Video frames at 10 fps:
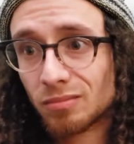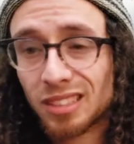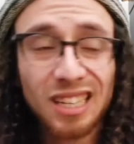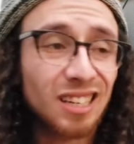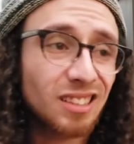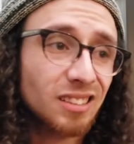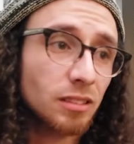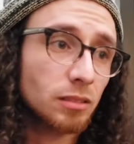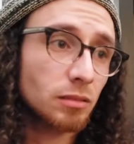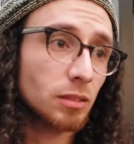
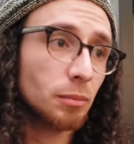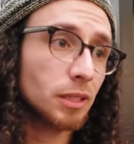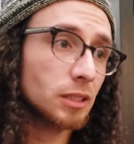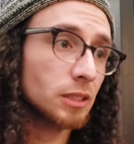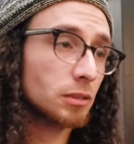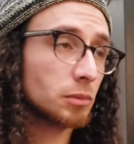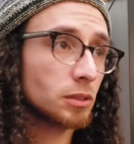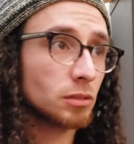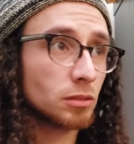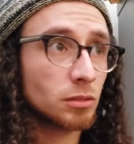it makes sense to me.
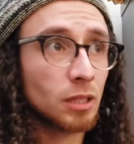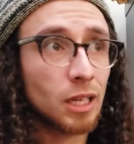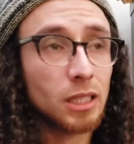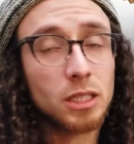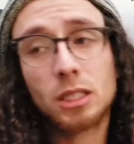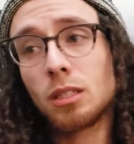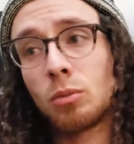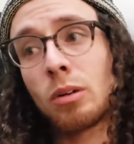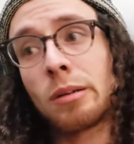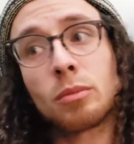I could see
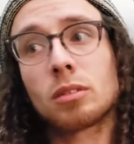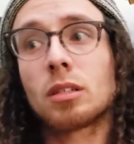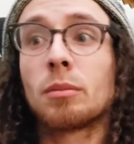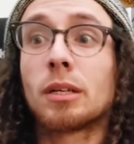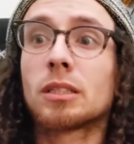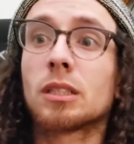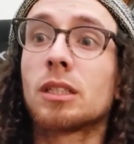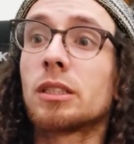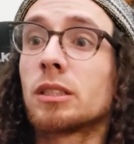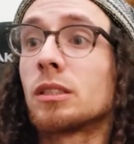why Mortal Kombat's not
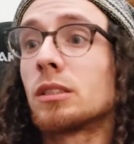here.